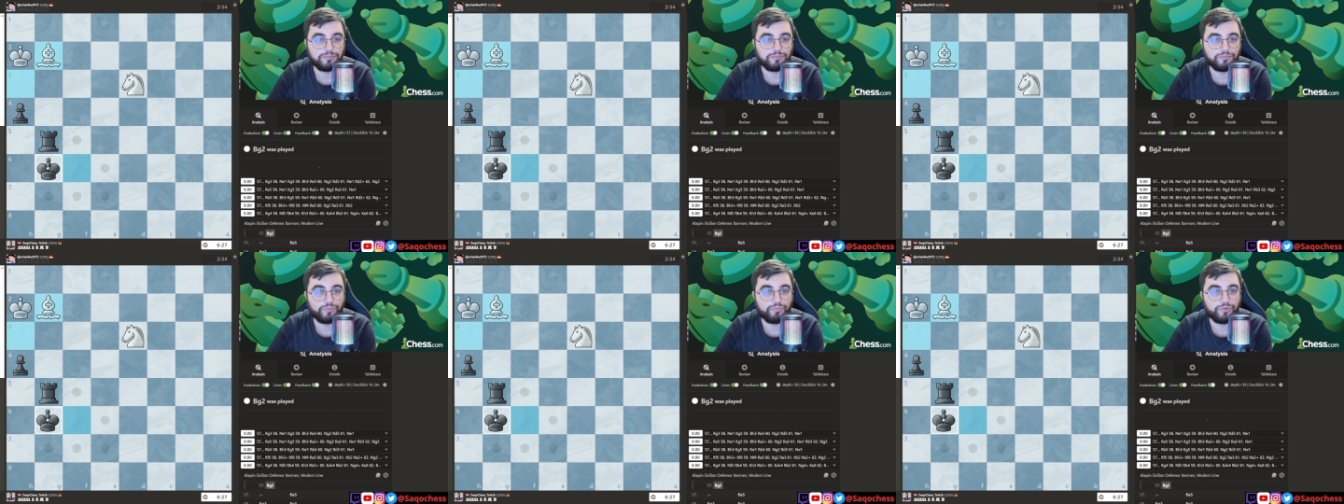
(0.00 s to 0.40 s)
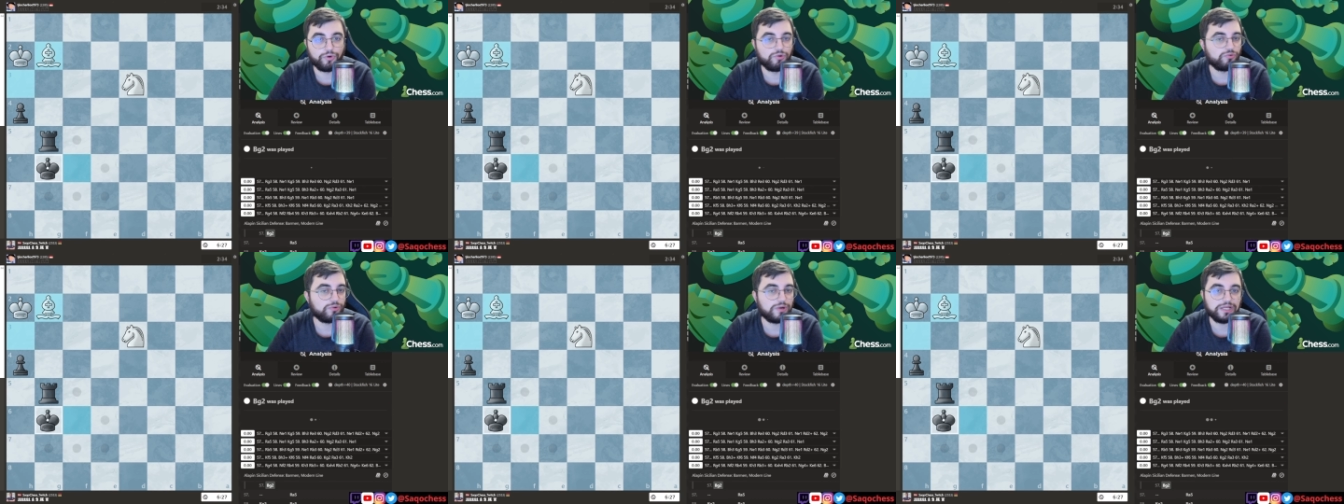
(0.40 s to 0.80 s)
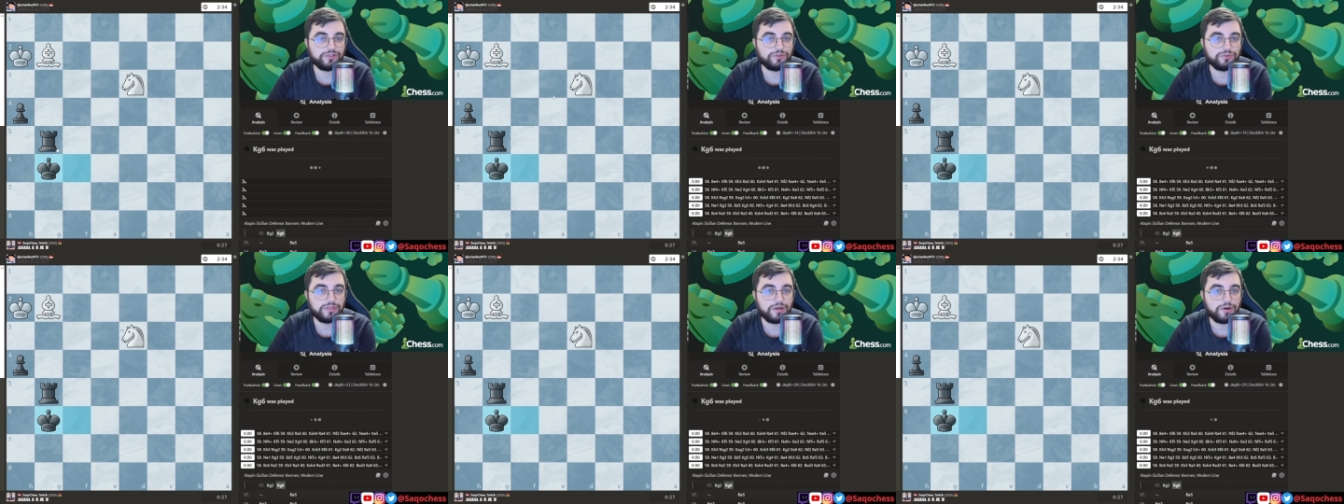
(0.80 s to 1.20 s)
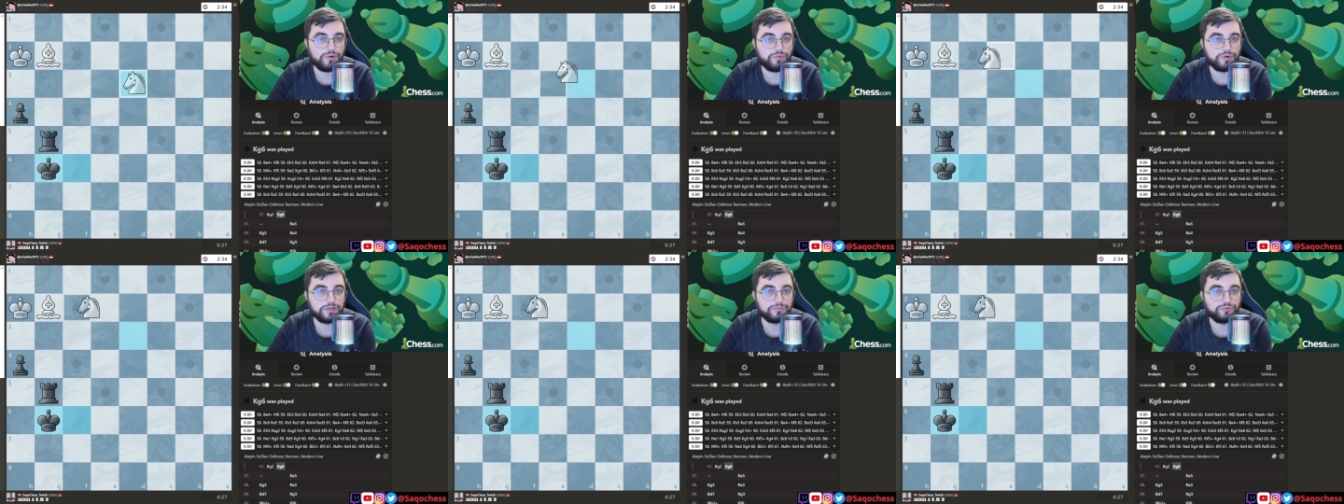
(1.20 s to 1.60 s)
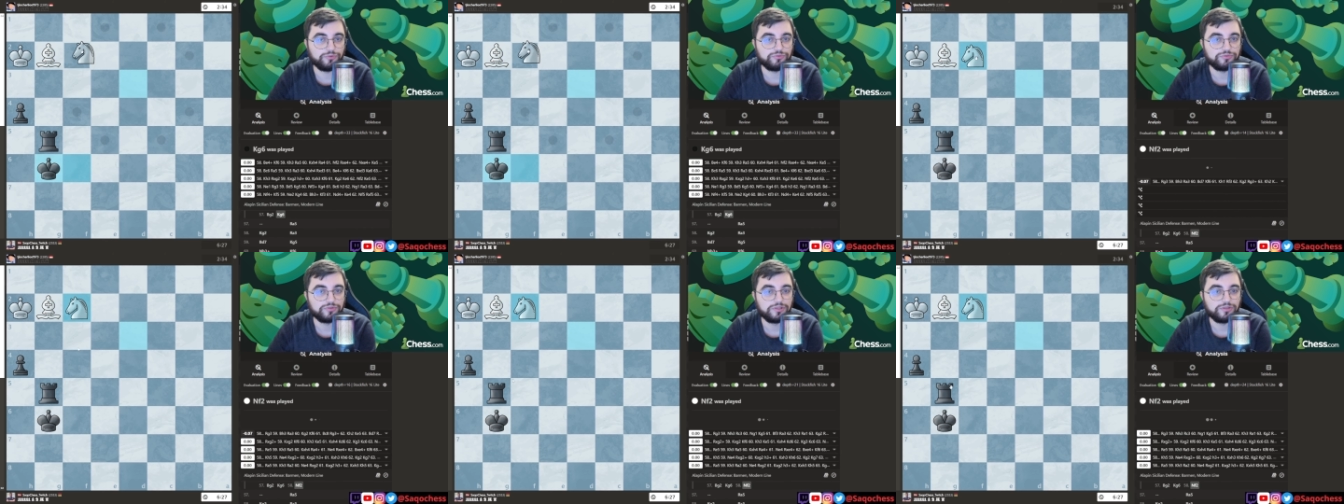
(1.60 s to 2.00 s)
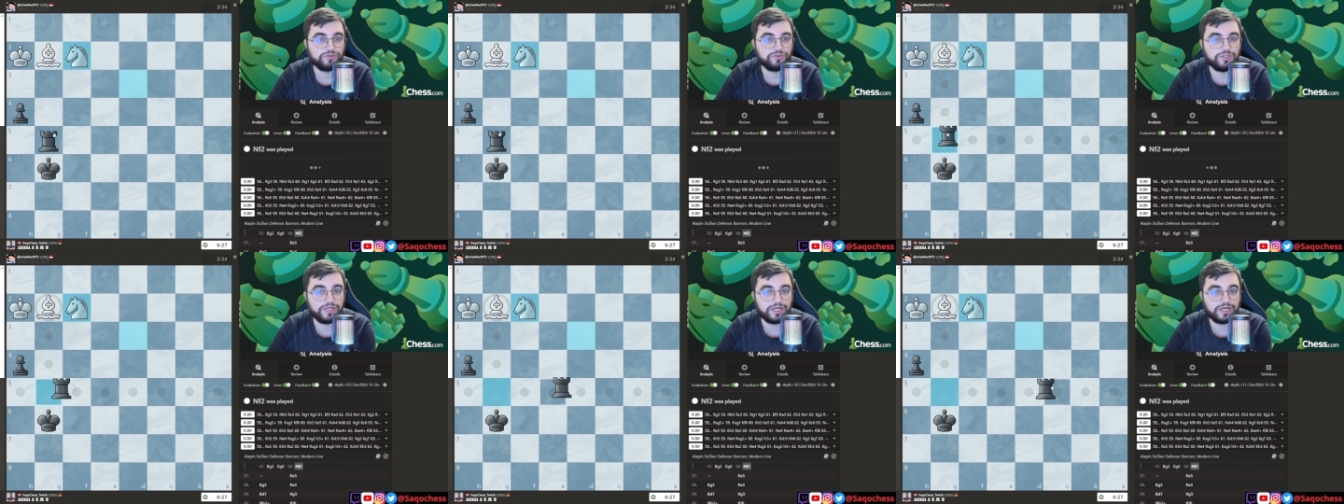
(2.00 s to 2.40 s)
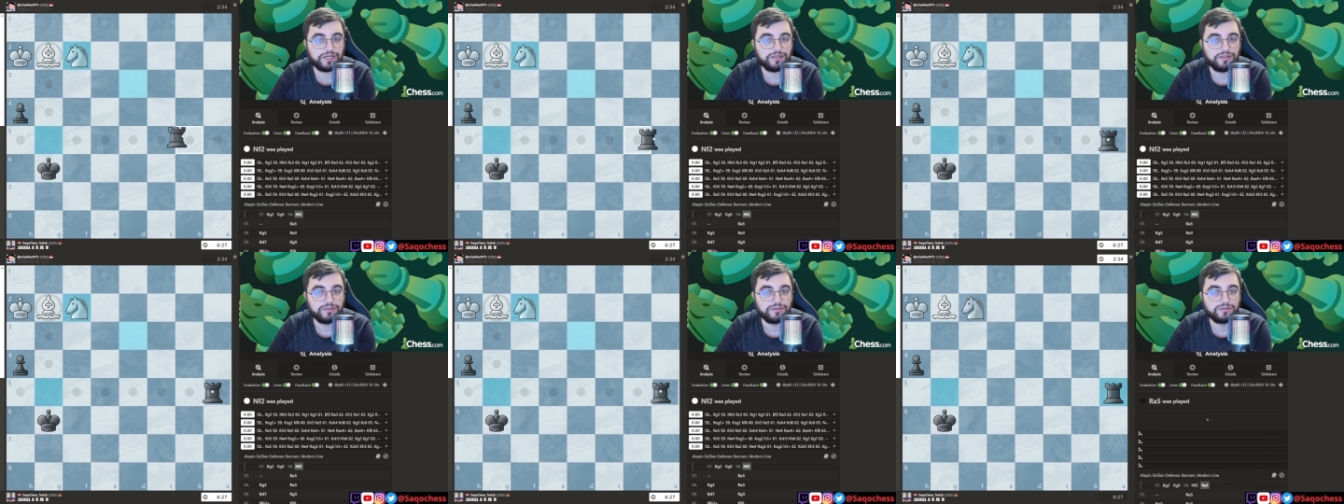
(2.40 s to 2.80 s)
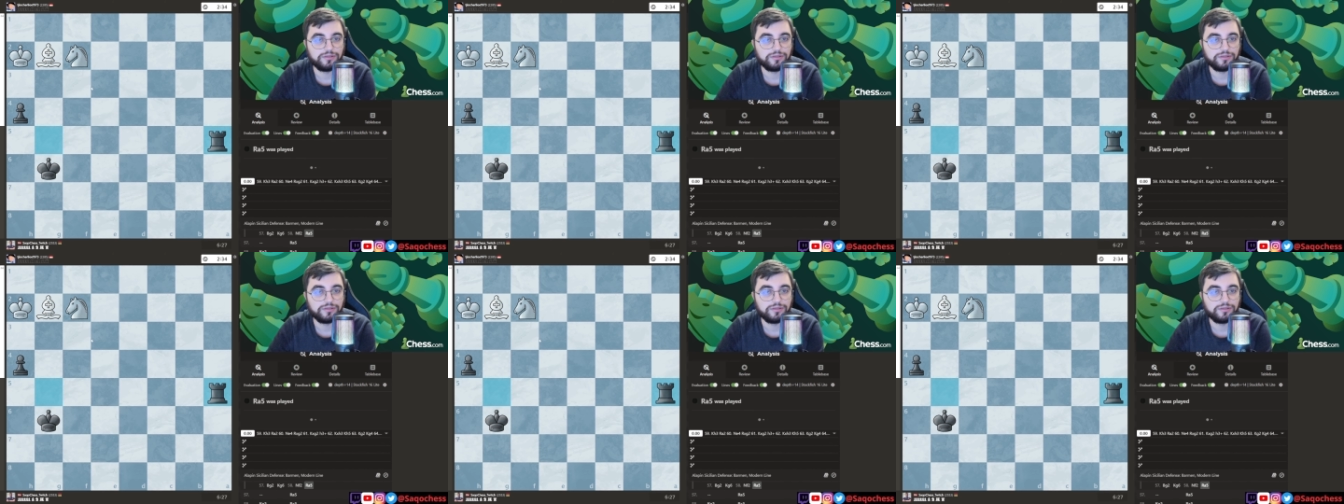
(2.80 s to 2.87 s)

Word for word: Move, I don't know, one move there.